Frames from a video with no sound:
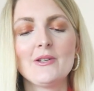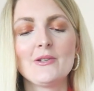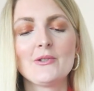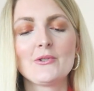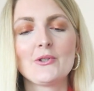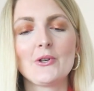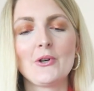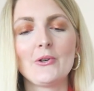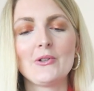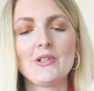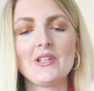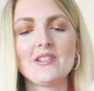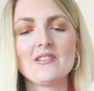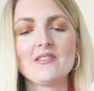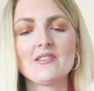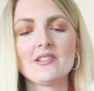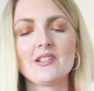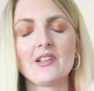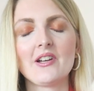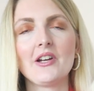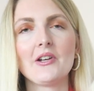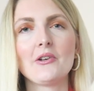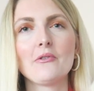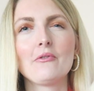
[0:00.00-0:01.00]
So this
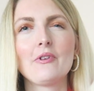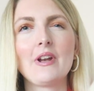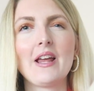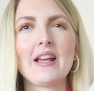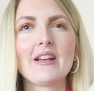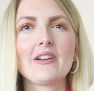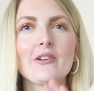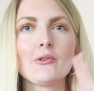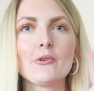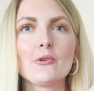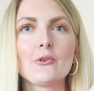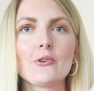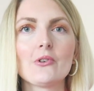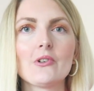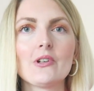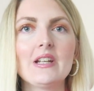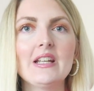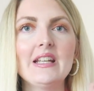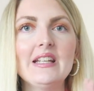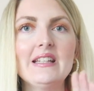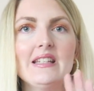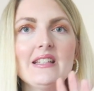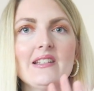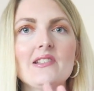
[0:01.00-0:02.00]
is kind of like a
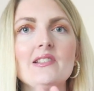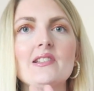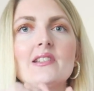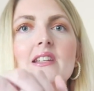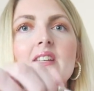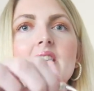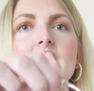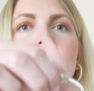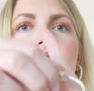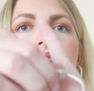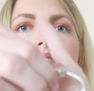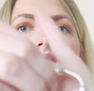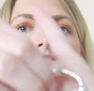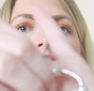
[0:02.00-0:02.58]
girly Disney